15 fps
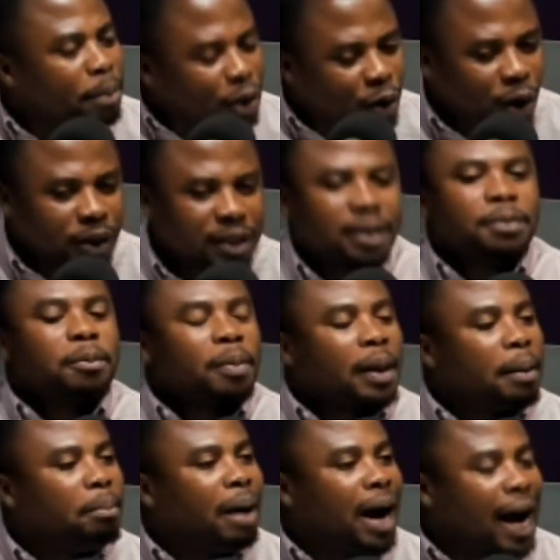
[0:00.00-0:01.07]
because
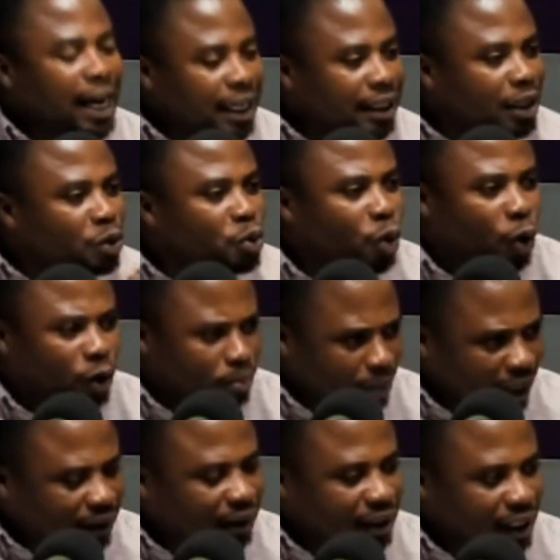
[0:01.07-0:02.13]
my on
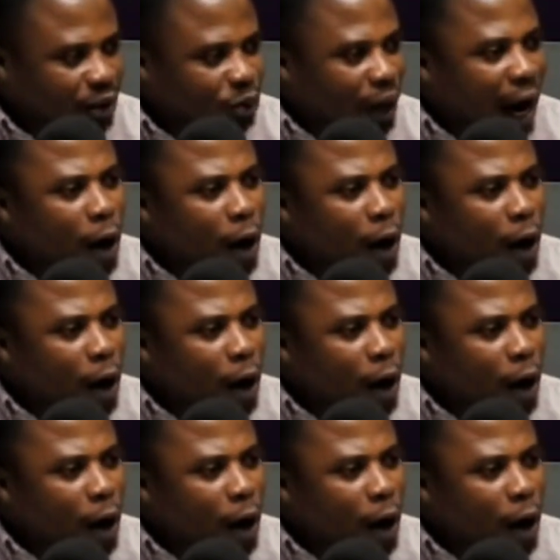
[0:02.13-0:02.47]
match day,